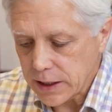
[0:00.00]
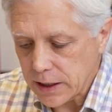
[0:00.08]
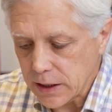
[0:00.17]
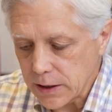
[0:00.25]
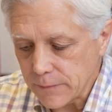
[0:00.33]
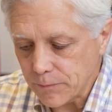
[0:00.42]

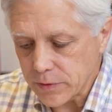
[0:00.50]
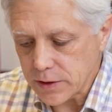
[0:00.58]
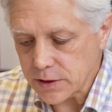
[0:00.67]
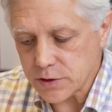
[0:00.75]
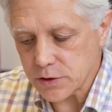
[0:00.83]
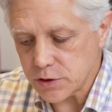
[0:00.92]
Um,
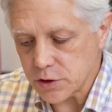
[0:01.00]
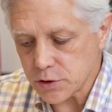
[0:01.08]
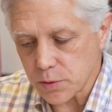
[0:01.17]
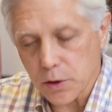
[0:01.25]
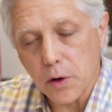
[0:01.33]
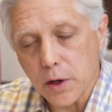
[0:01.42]
this is
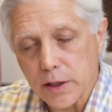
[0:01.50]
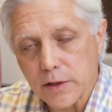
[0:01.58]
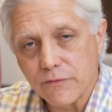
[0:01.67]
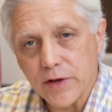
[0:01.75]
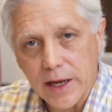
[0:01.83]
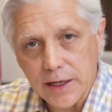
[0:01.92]
just regarding the
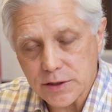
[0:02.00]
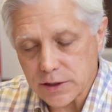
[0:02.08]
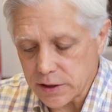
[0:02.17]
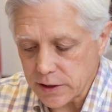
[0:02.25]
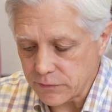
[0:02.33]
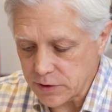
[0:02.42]

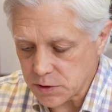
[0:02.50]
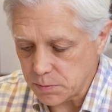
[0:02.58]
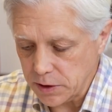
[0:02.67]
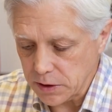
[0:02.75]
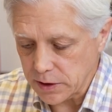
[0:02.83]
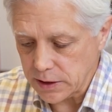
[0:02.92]
financing of this
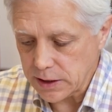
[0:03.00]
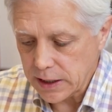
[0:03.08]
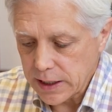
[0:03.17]
building.